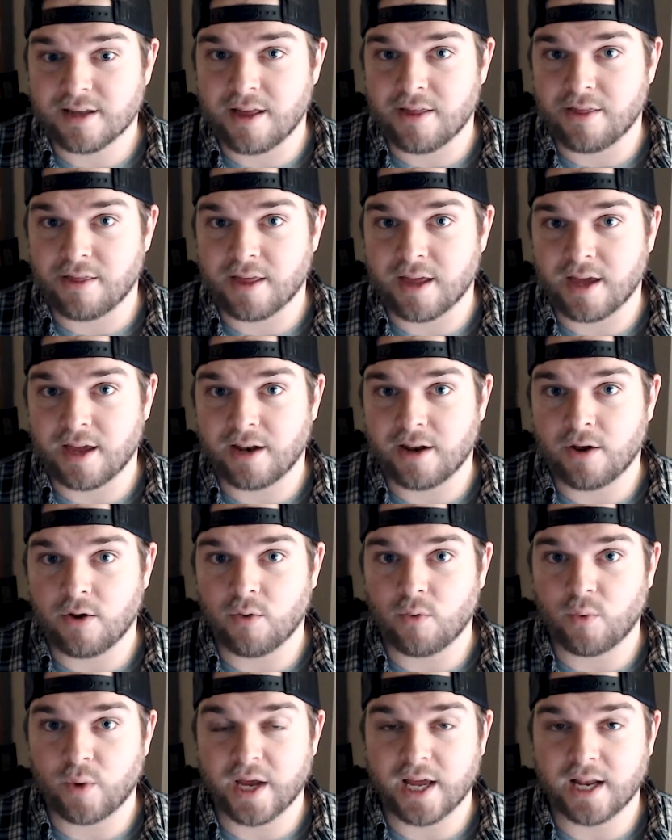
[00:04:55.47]
and then
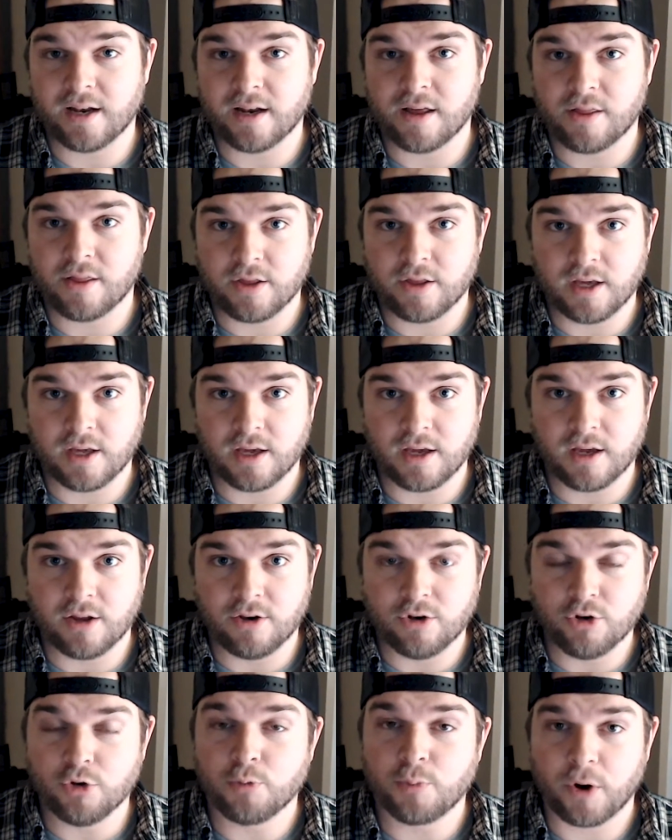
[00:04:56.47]
when the
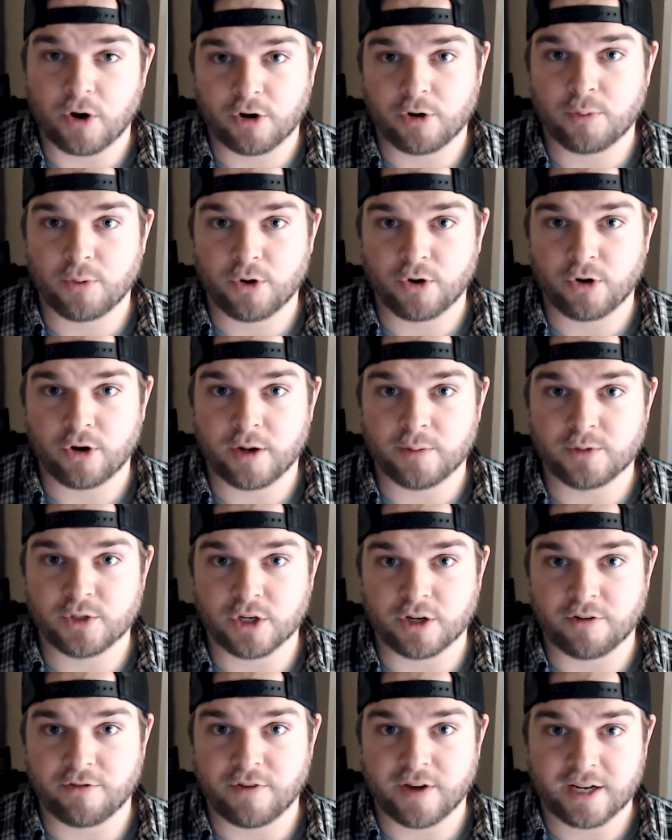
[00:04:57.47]
new partner program
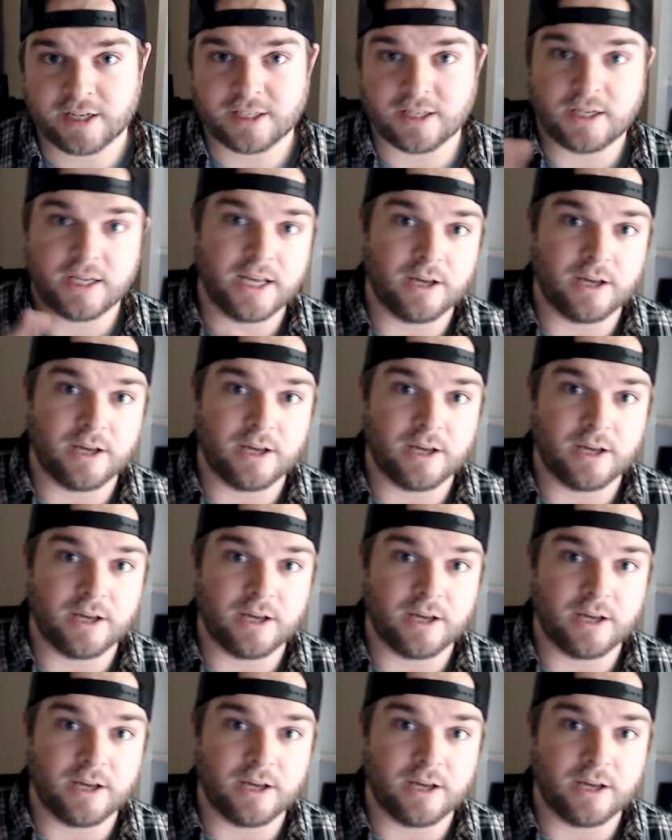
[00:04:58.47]
took effect,